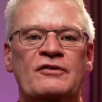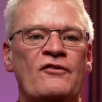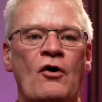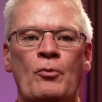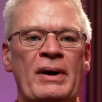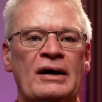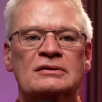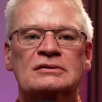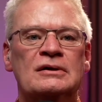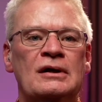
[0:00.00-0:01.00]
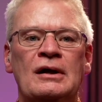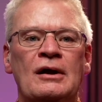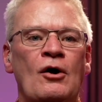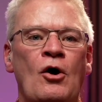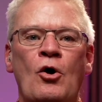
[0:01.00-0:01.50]
of HopeX.
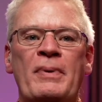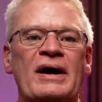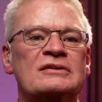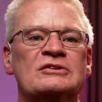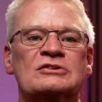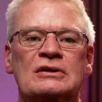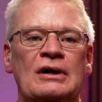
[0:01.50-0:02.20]
HopeX is,